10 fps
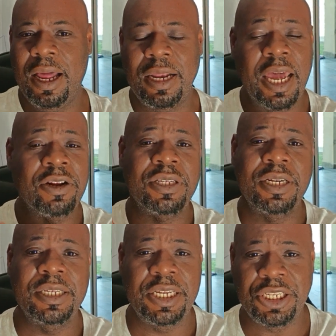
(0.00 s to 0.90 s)
letter to
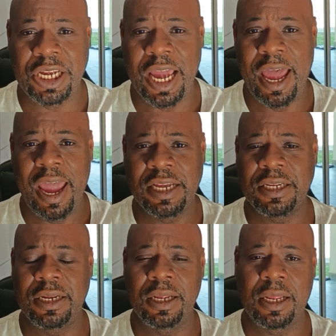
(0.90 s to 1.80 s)
the DGI has
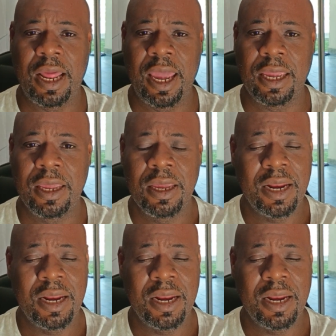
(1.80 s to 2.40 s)
to look like.